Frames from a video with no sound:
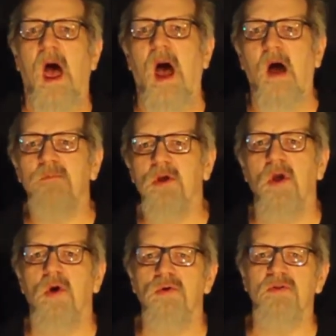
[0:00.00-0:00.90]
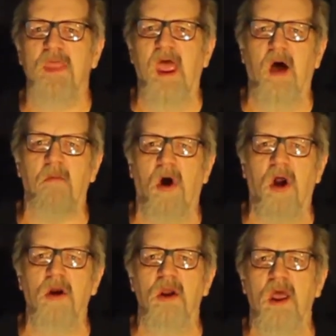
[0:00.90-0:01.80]
I'm your host,
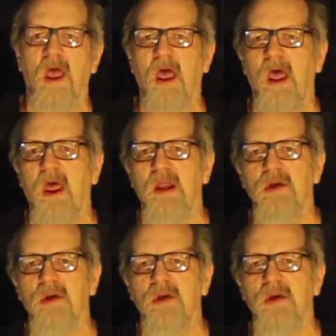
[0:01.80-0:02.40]
Almar, and